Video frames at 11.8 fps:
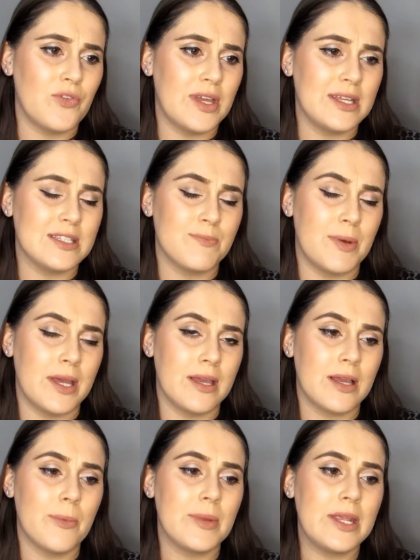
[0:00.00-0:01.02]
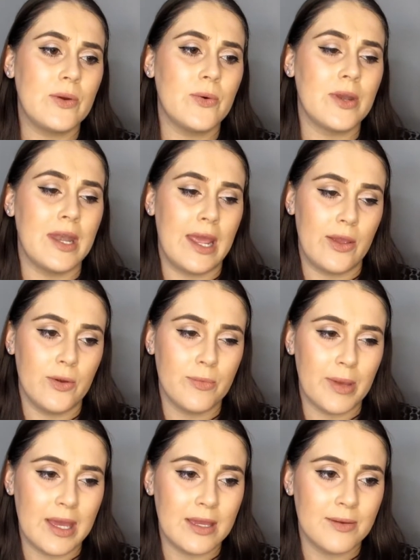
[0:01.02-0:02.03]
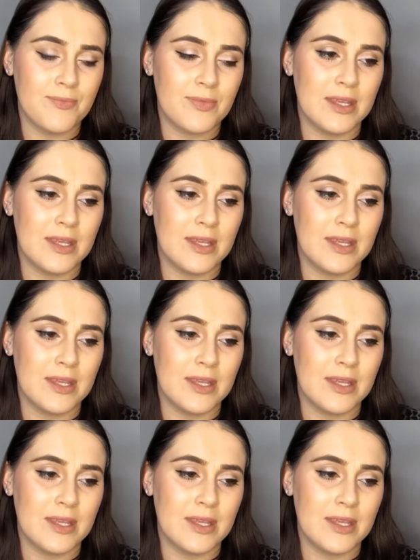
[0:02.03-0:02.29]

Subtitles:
It's by a company called Naobay,